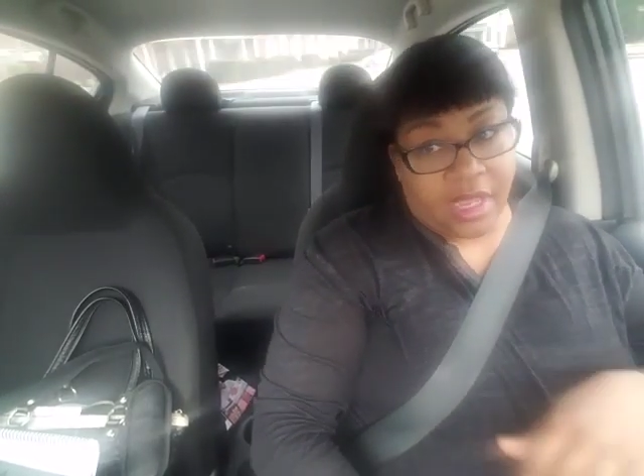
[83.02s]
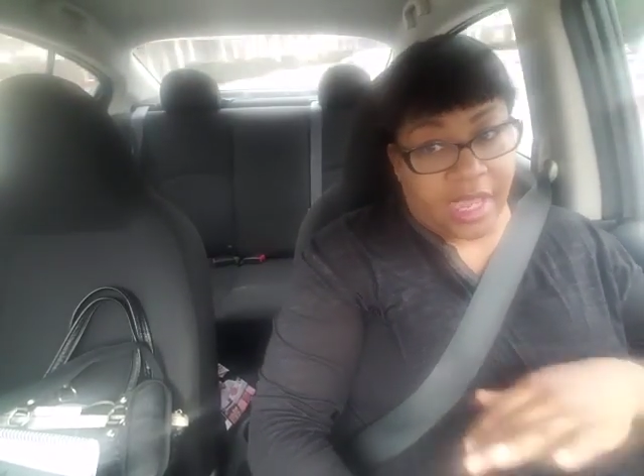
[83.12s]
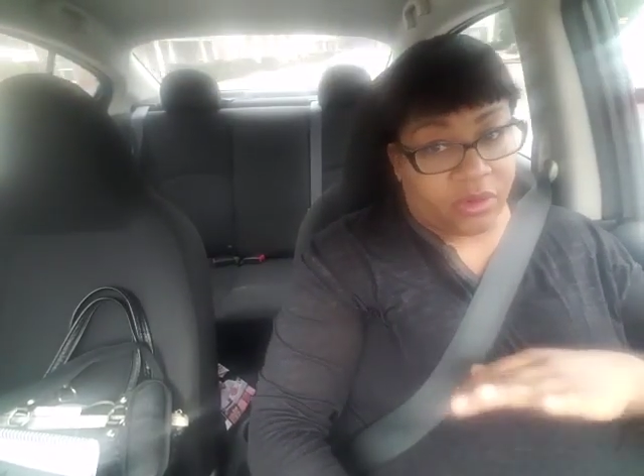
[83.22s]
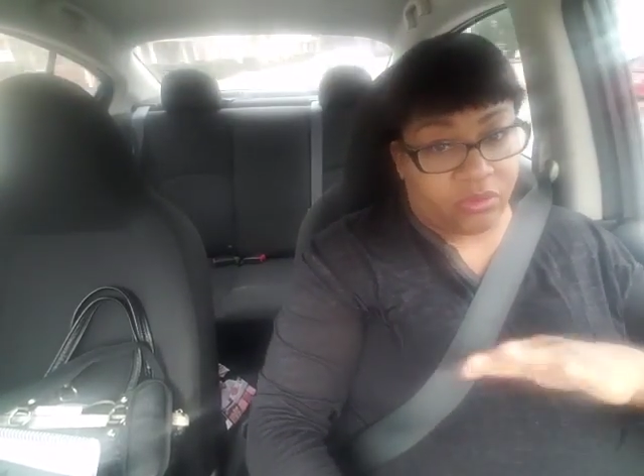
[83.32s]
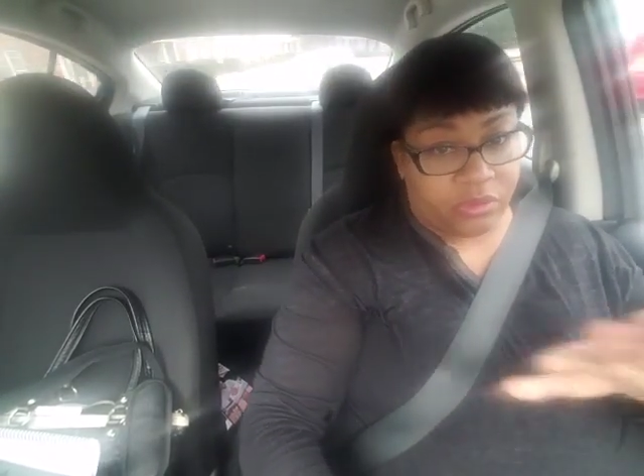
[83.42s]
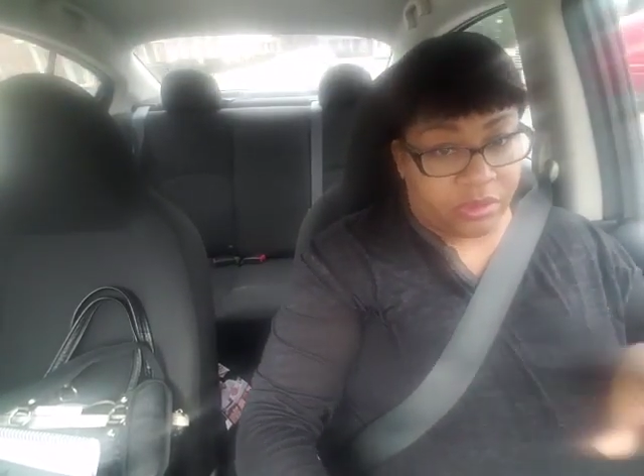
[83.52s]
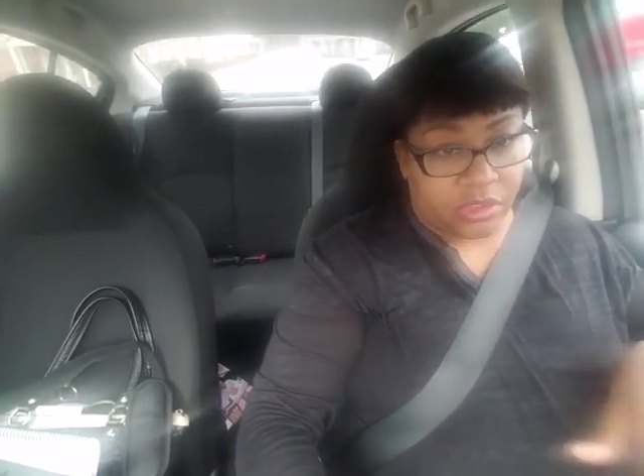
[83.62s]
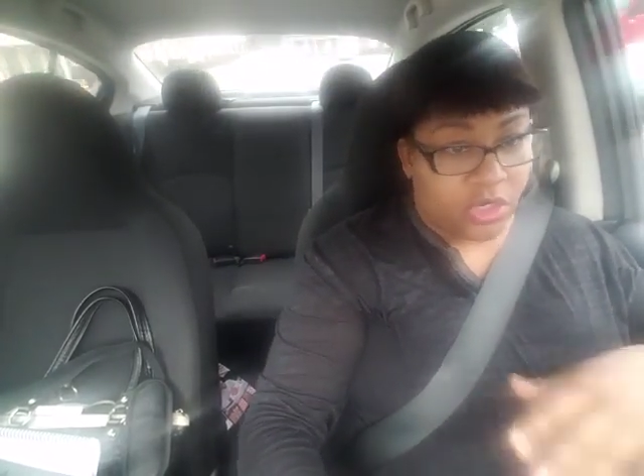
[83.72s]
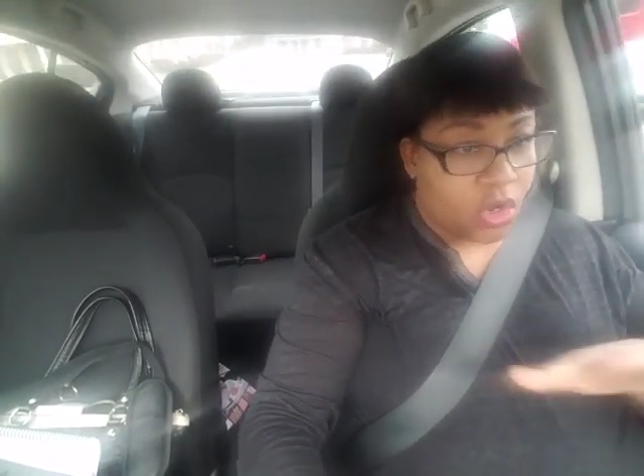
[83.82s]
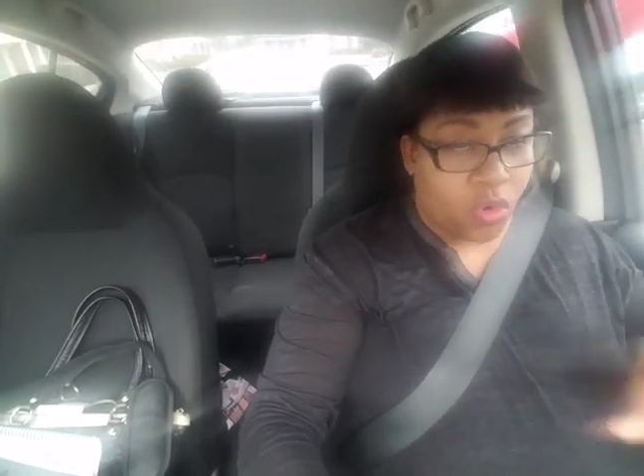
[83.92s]
I don't
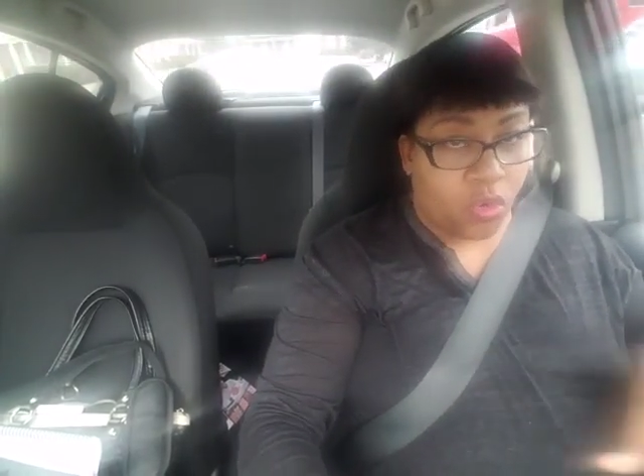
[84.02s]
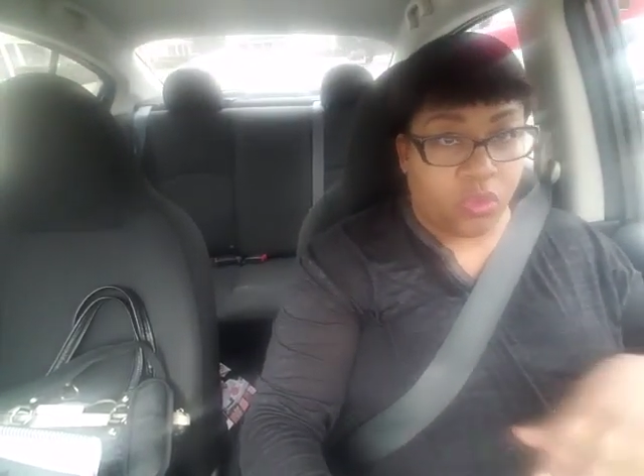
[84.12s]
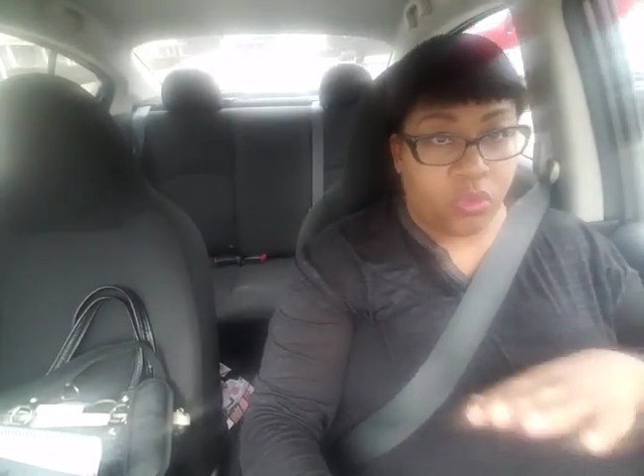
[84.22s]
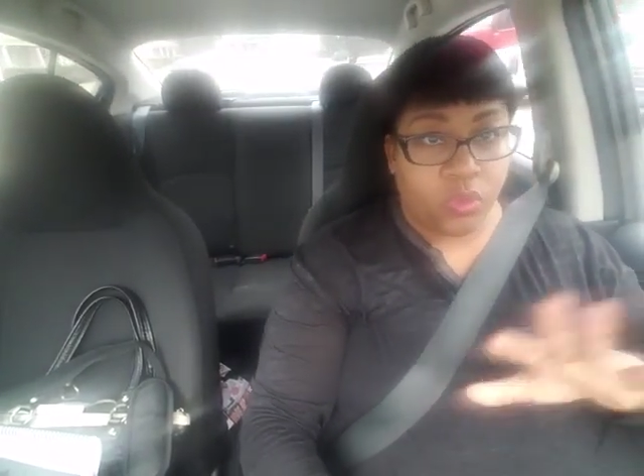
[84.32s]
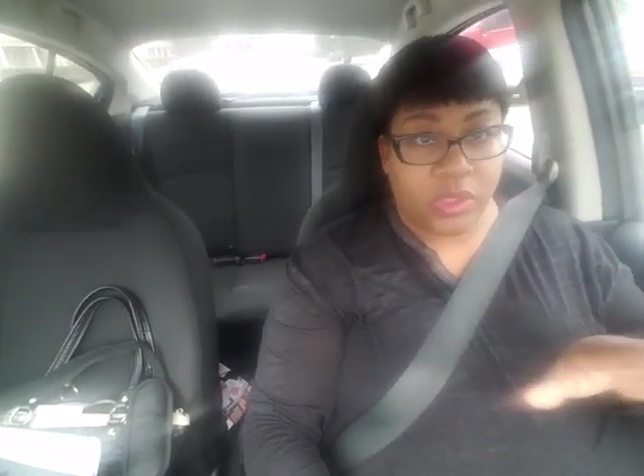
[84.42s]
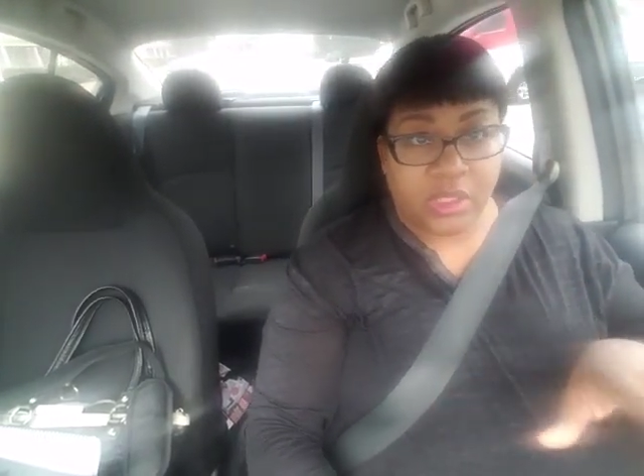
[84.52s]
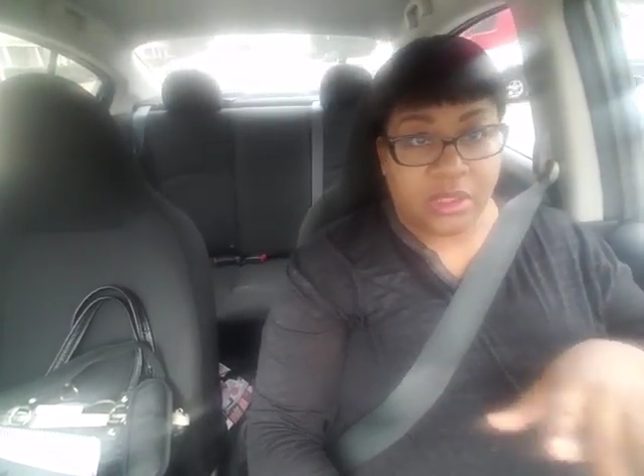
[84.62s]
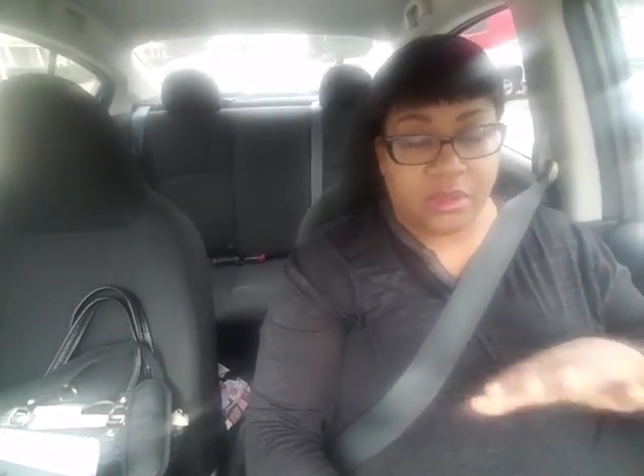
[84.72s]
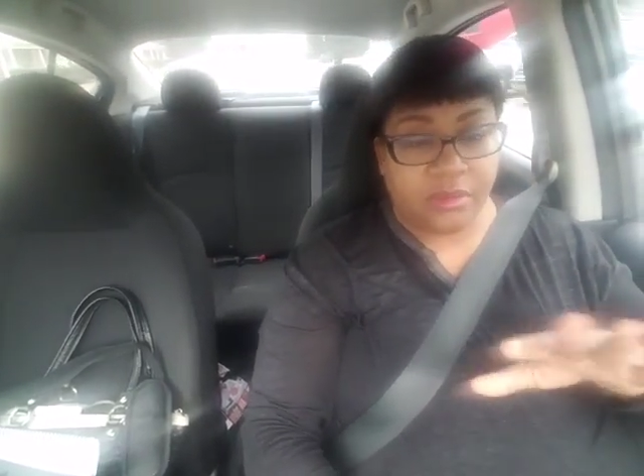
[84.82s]
know what the